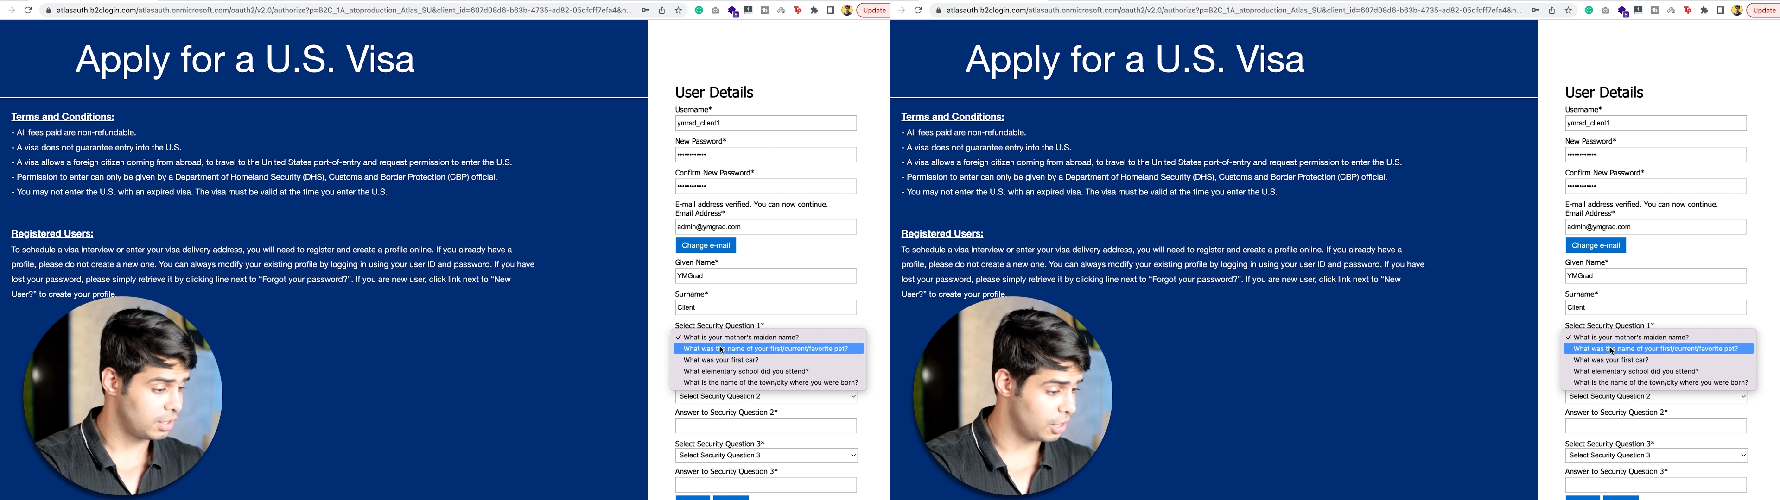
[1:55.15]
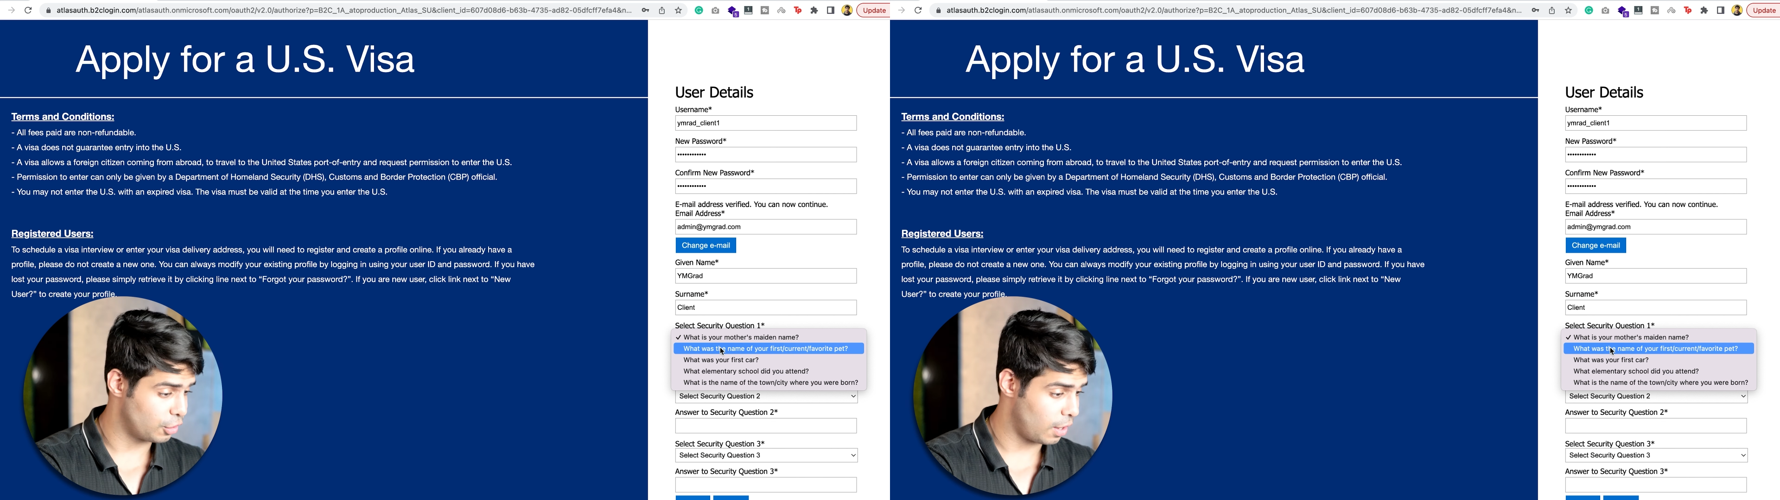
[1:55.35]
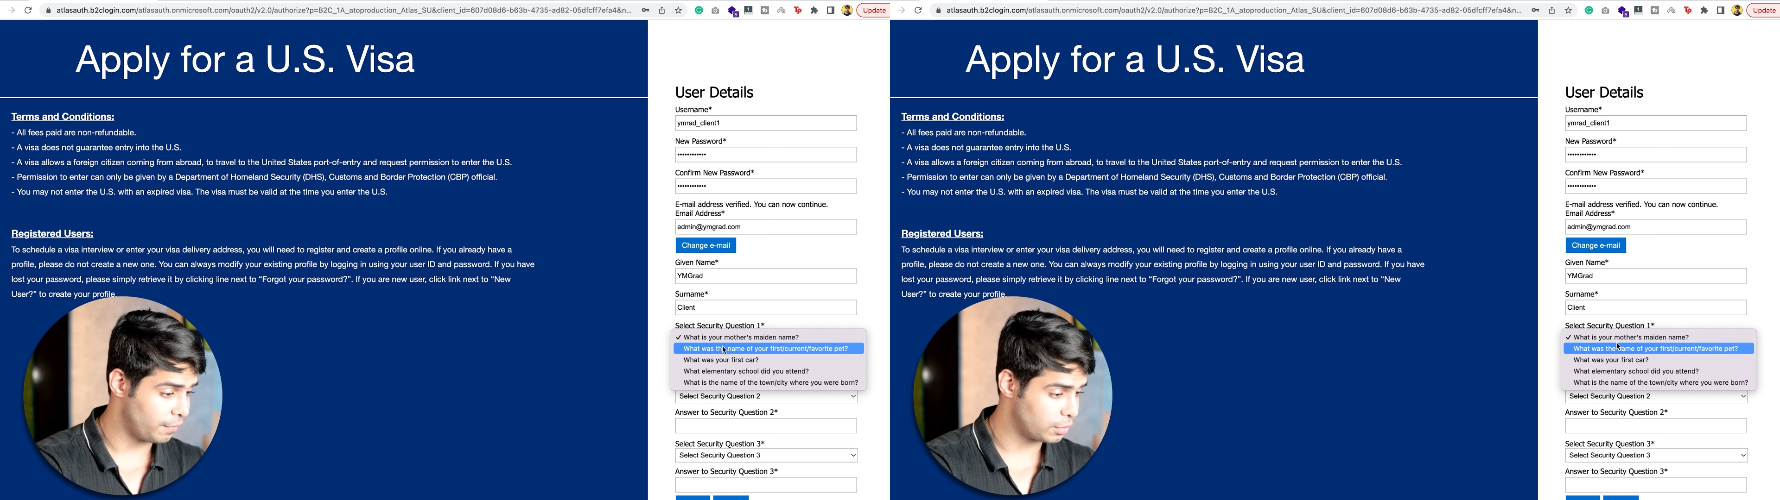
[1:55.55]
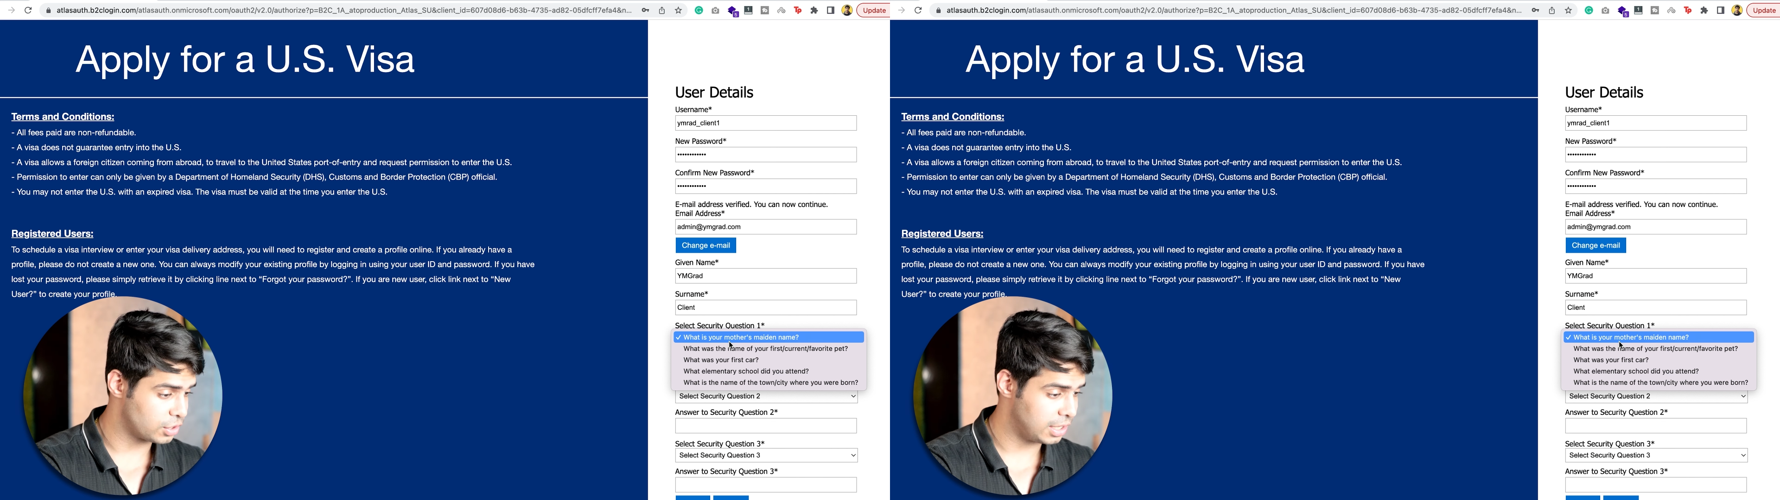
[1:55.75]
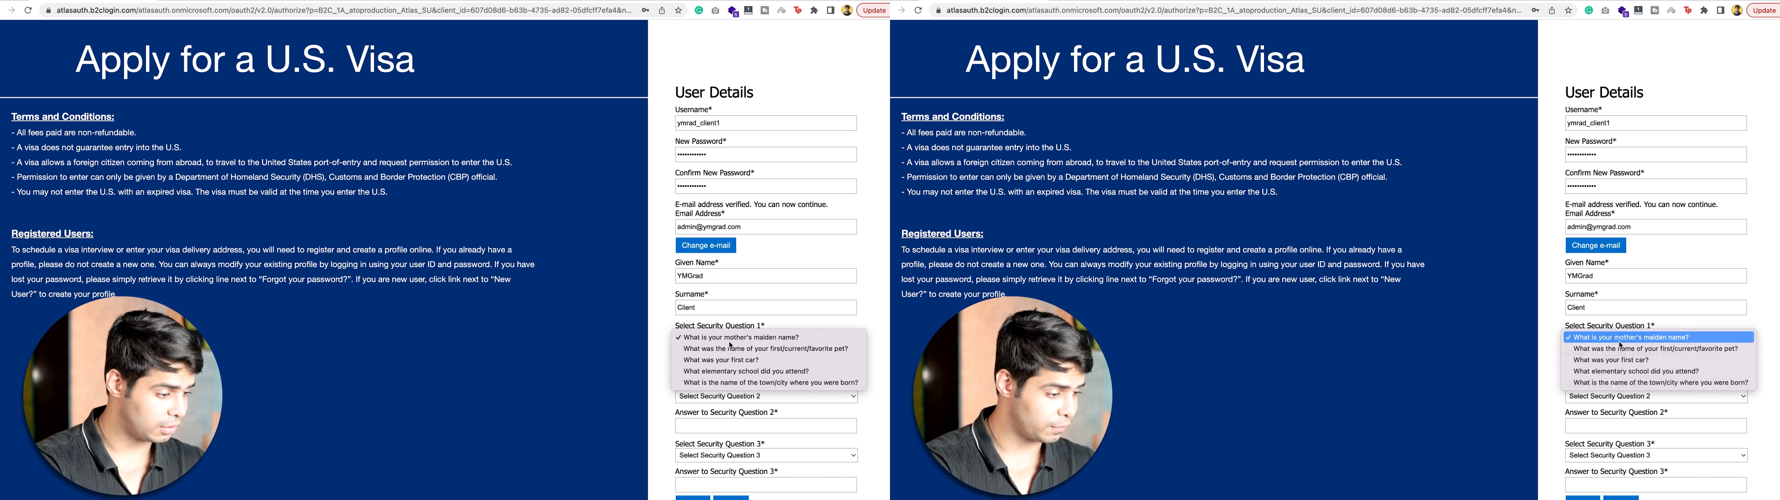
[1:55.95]
Now you have to
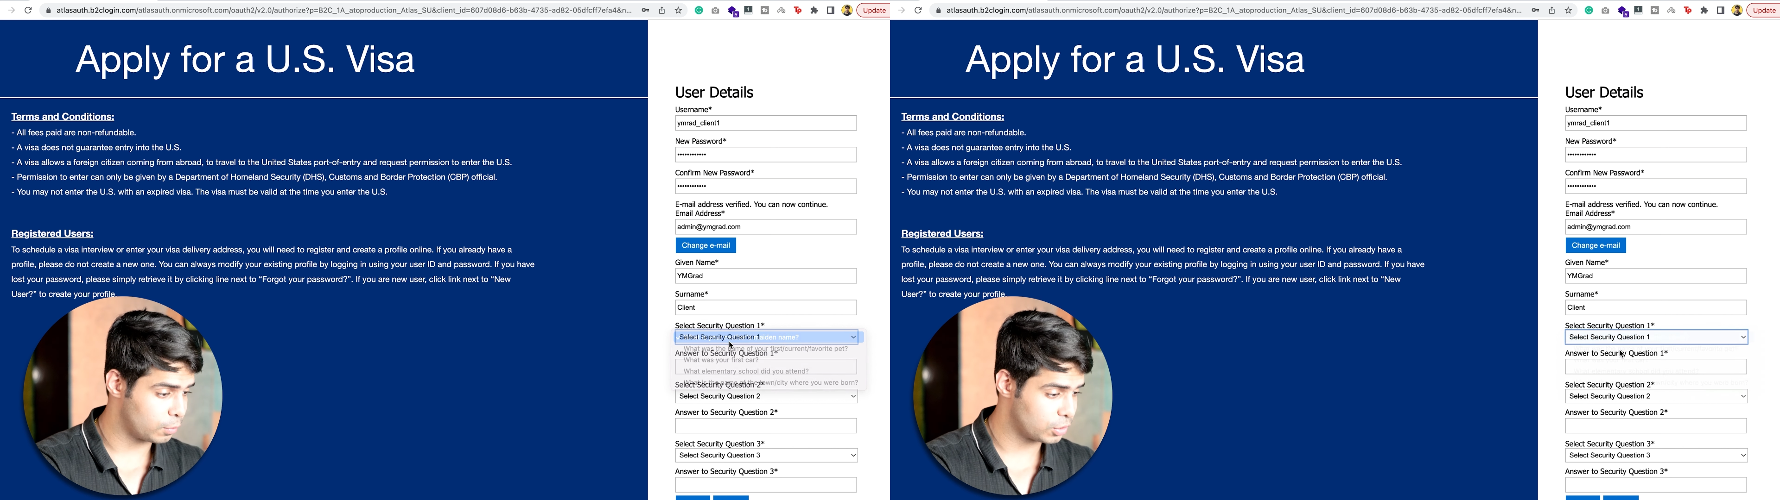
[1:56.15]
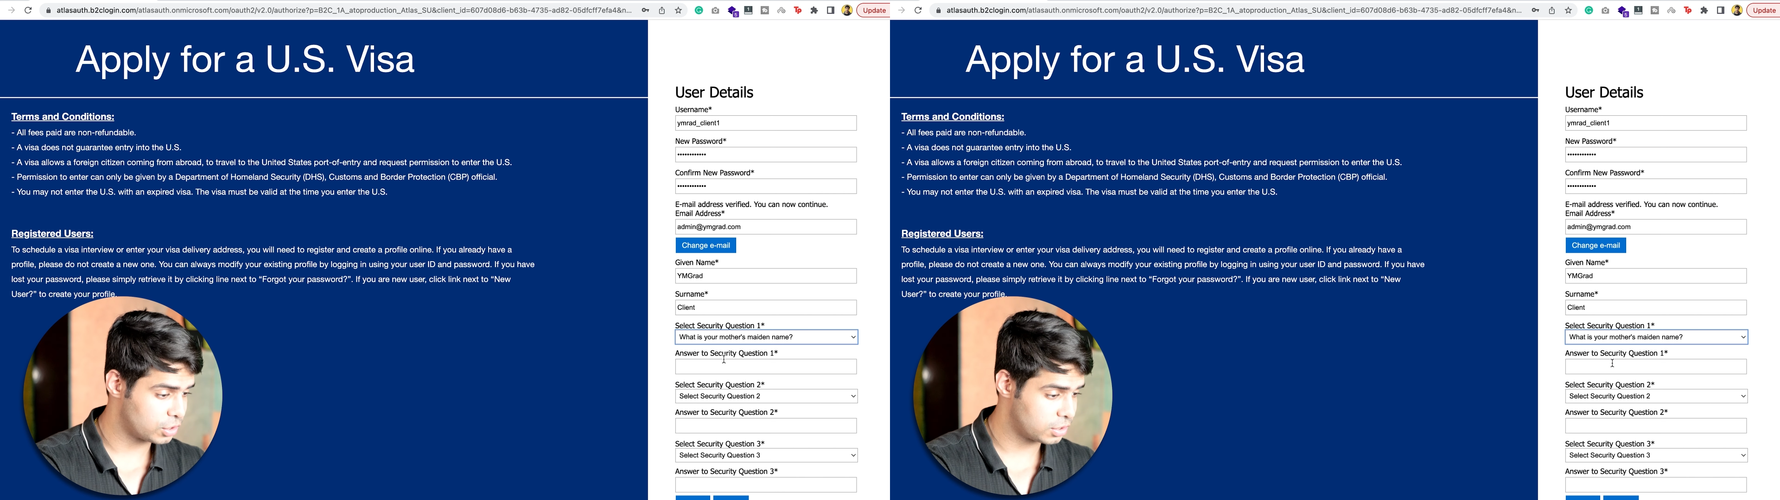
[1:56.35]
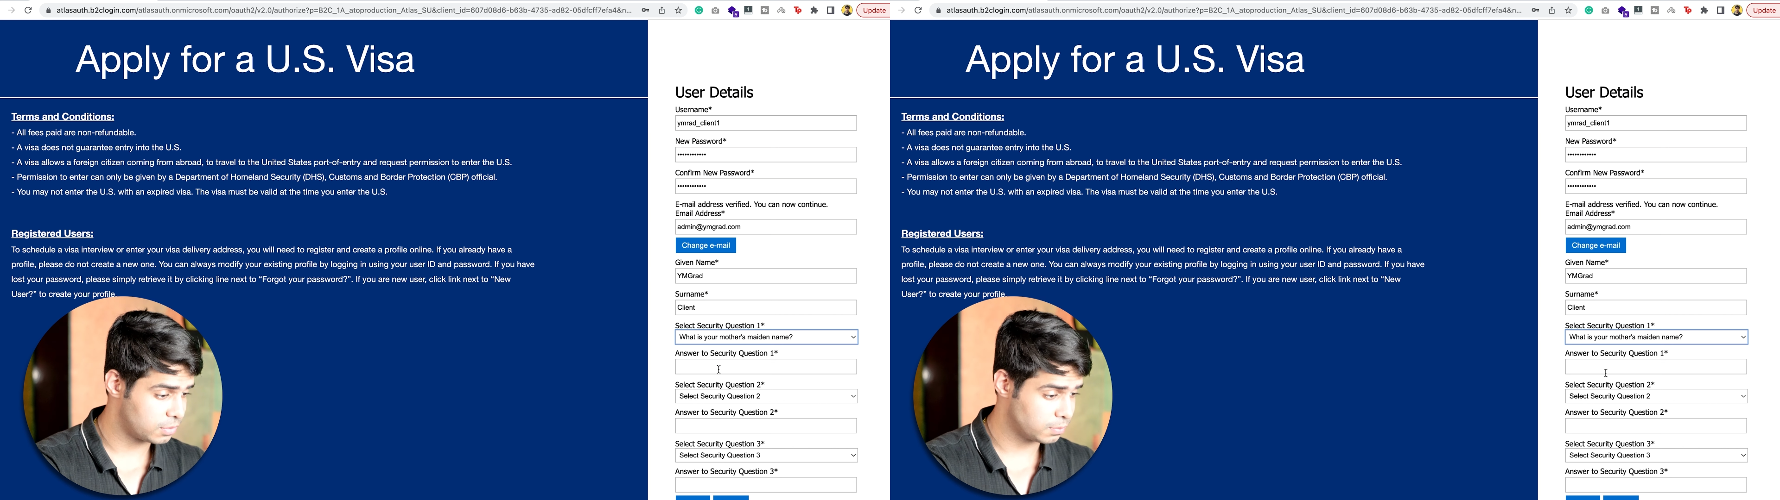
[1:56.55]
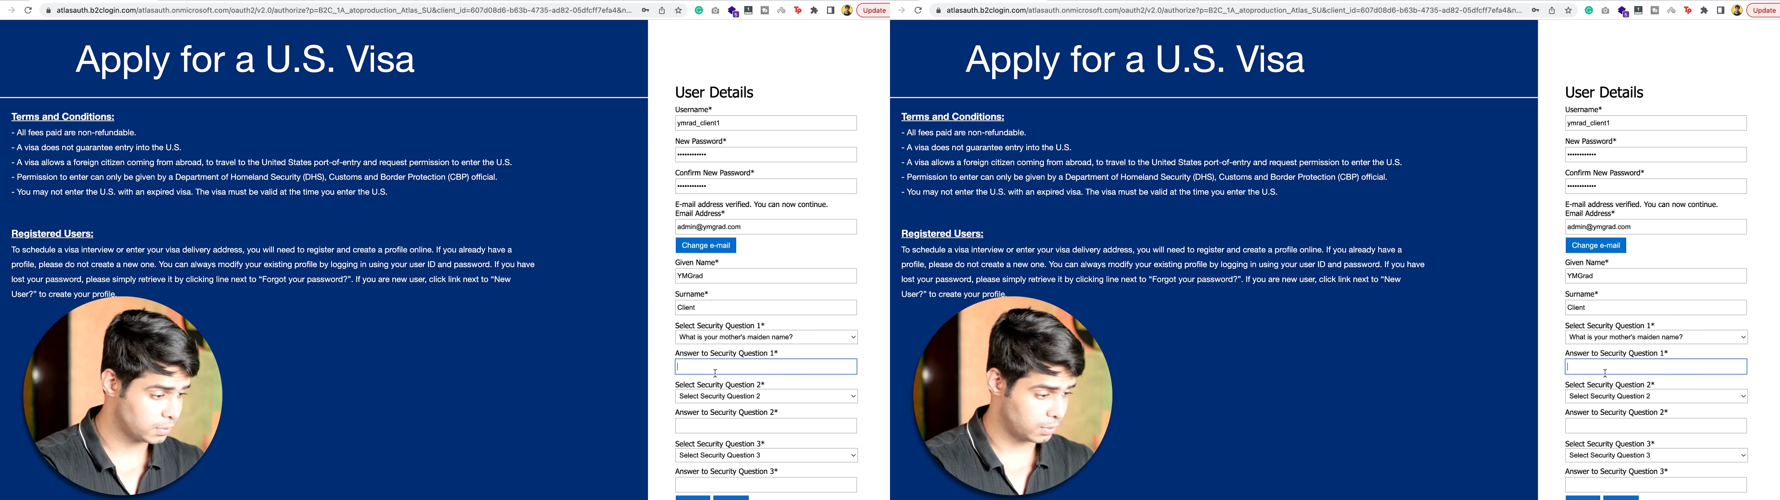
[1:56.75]
select, of course,